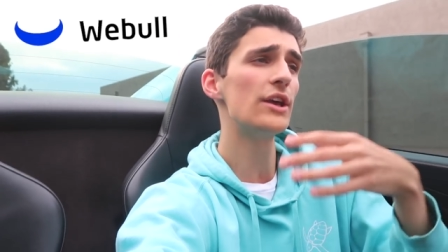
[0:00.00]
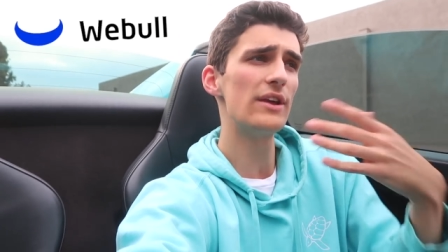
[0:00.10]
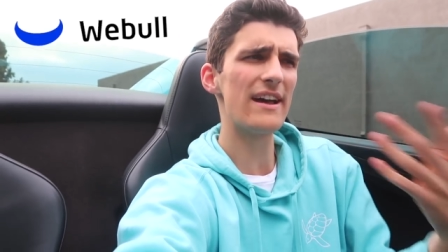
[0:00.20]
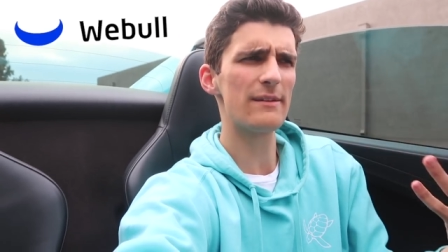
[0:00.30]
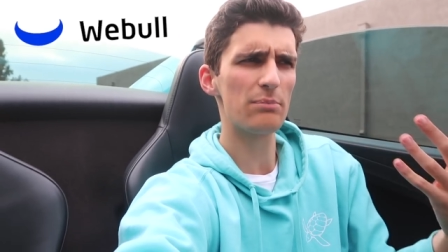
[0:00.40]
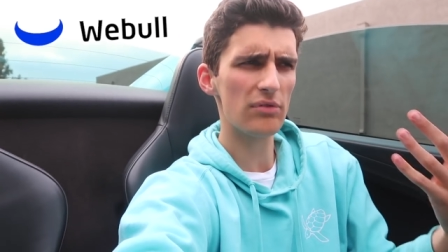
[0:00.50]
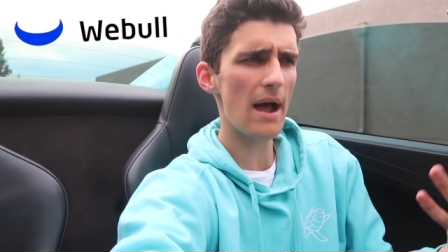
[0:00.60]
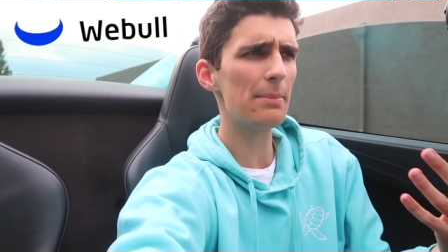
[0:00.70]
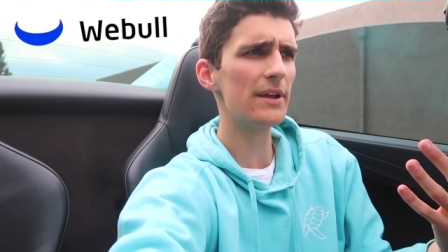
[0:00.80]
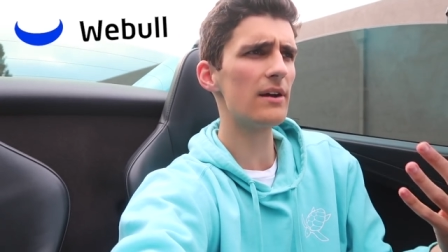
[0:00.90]
You guys have
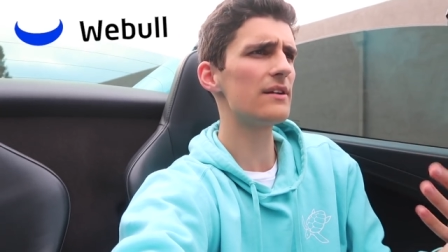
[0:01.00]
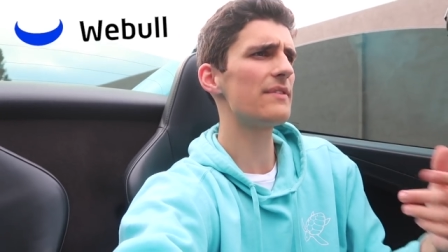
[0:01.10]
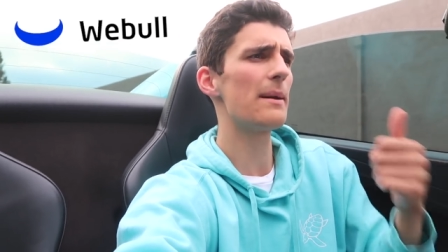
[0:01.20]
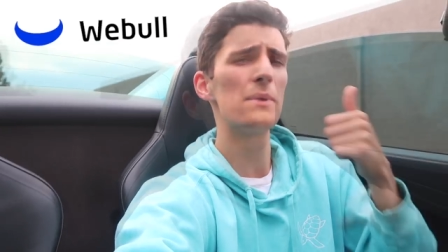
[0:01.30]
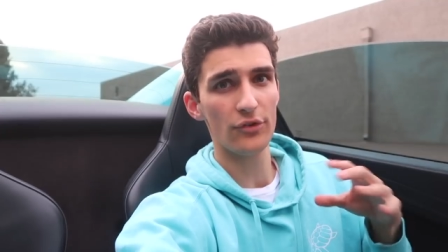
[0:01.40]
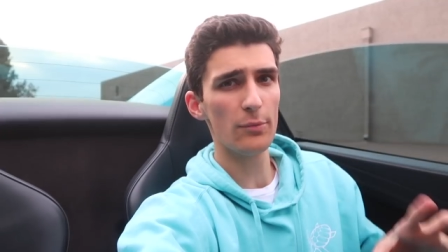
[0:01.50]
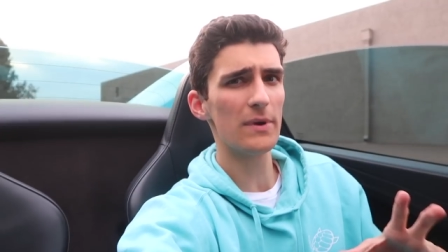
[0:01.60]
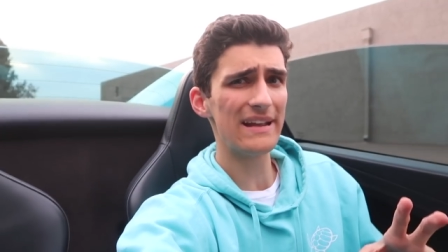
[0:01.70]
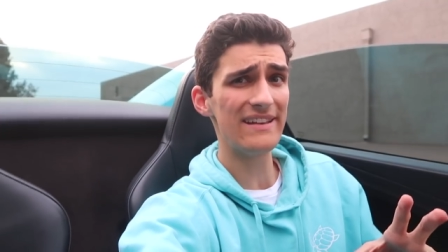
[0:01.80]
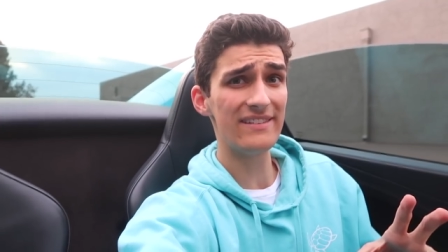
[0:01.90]
probably heard of them.
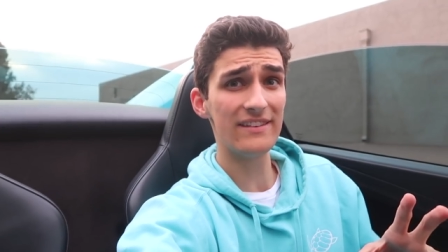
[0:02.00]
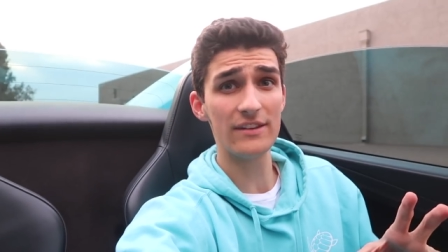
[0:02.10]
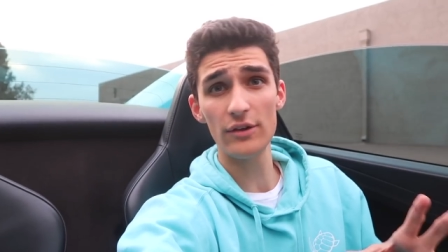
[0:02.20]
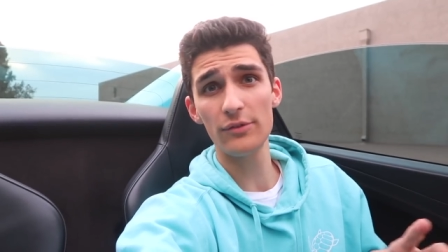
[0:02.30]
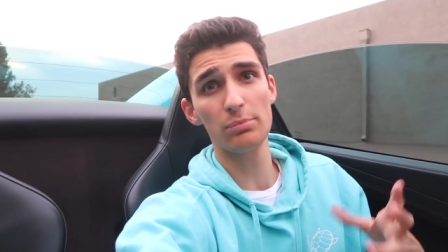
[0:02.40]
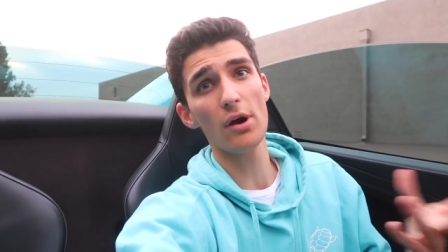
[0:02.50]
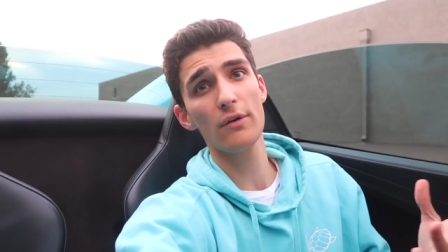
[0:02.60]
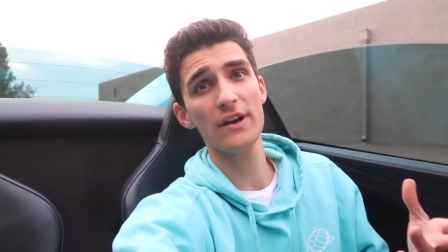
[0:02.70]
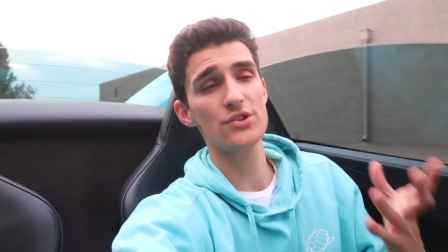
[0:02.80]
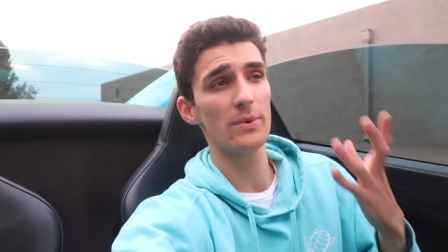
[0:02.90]
Super easy to use
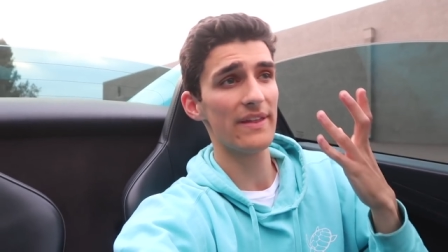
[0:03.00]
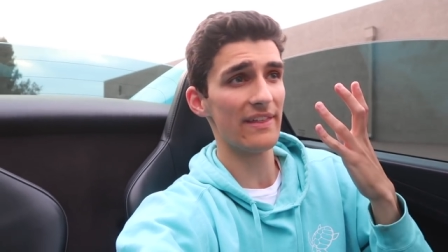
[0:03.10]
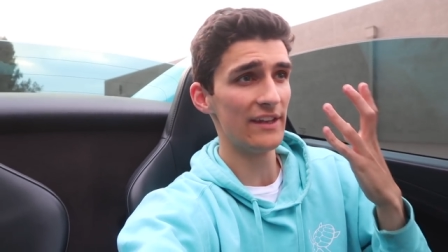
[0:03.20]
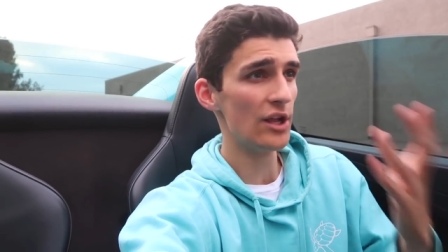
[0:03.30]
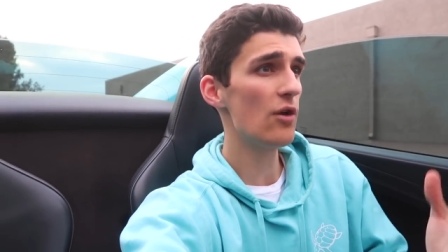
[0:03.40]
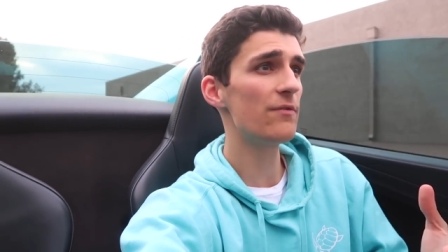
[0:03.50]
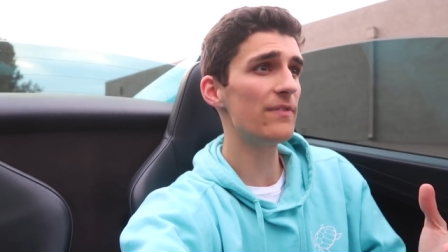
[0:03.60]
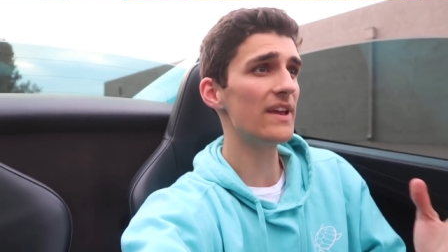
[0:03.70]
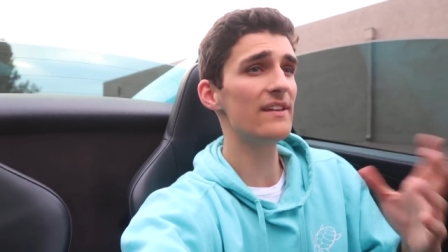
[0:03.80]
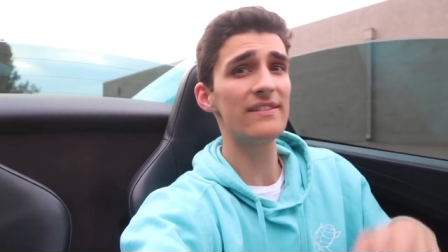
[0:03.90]
brokerage with no
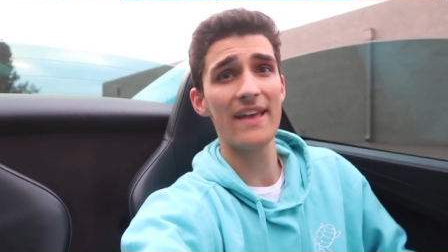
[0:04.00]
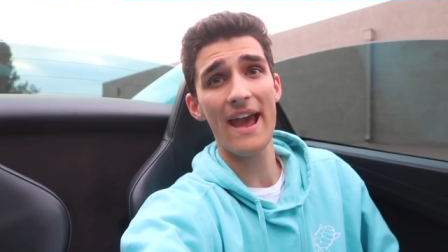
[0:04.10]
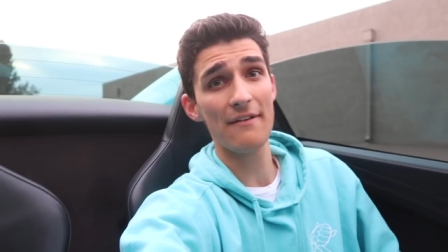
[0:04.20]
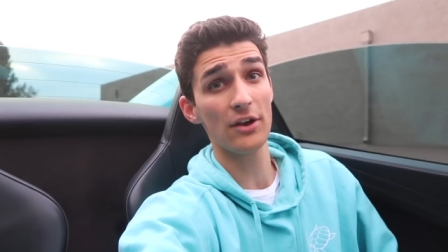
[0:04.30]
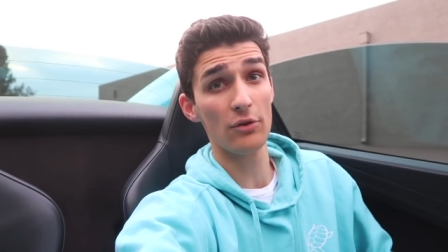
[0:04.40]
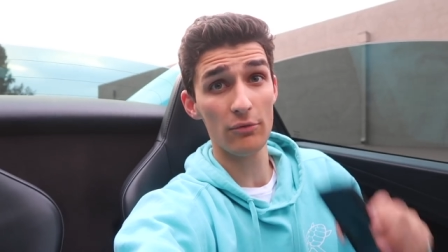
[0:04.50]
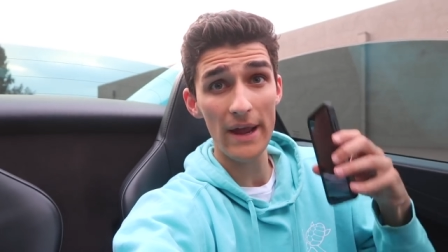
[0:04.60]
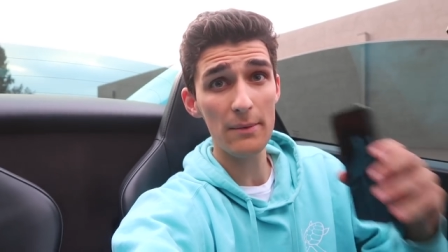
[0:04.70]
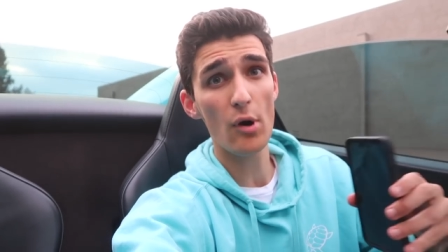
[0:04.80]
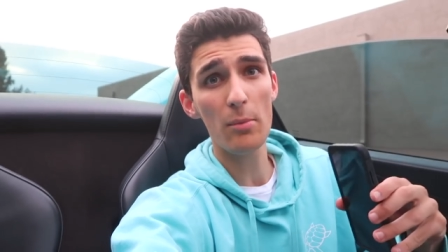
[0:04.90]
fees. They have a
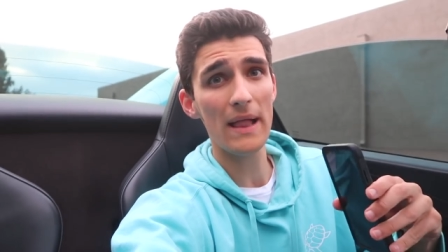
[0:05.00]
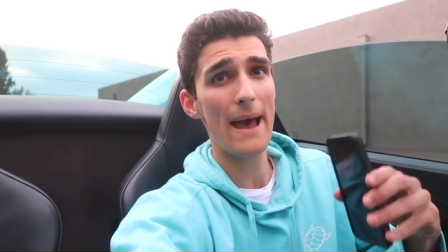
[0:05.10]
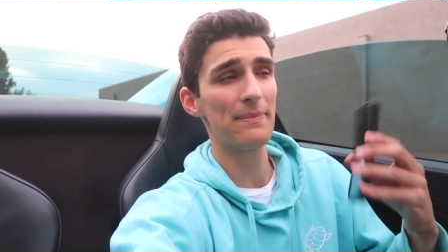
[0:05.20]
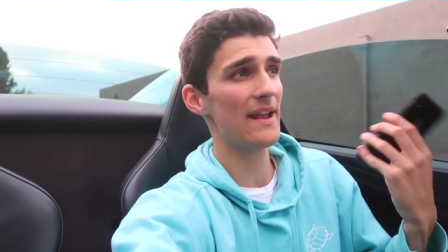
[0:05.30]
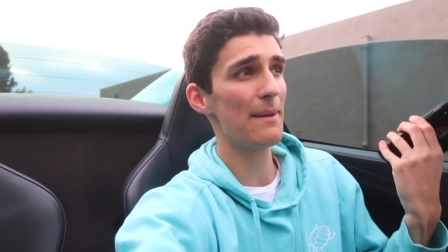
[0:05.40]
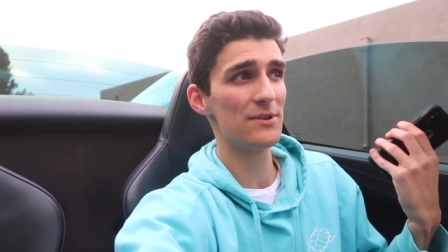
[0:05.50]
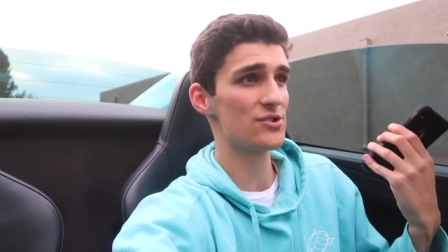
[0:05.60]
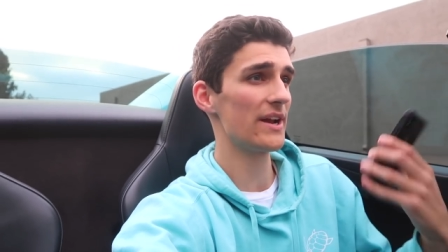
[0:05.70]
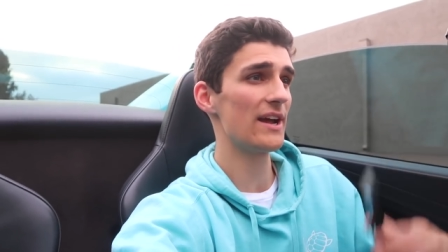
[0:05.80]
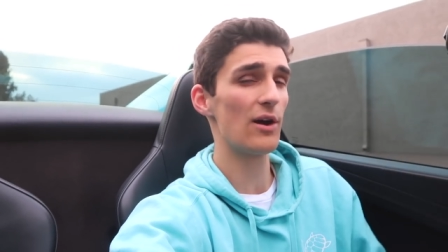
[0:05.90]
great mobile app that I've been
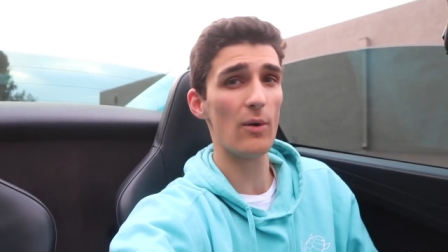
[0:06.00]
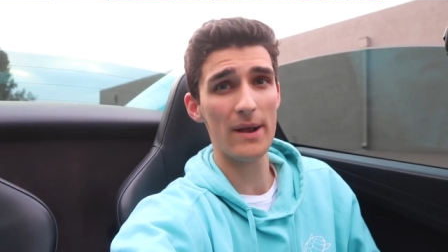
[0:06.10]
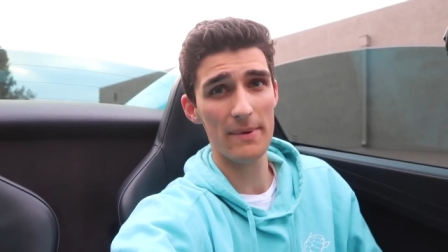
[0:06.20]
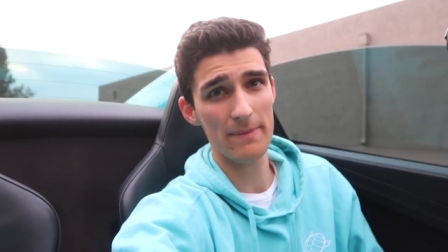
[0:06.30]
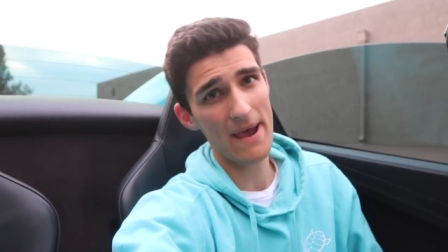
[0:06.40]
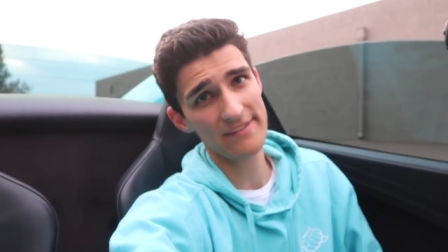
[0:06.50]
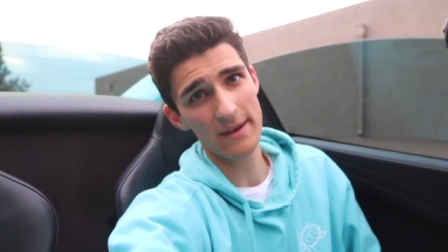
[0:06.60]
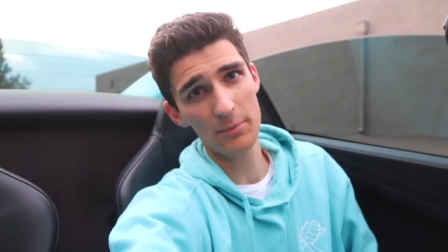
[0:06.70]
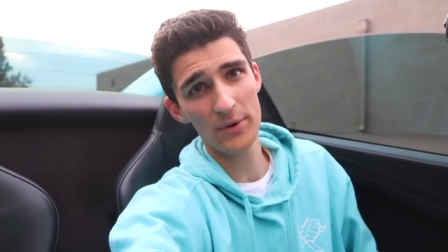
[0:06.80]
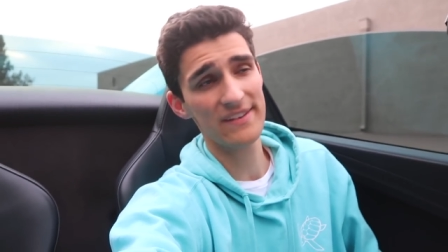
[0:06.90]
trading on quite a bit the past
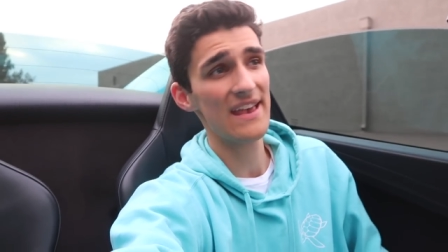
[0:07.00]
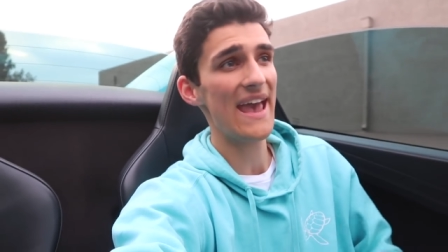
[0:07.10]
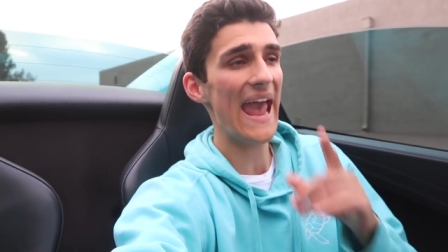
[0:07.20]
couple weeks,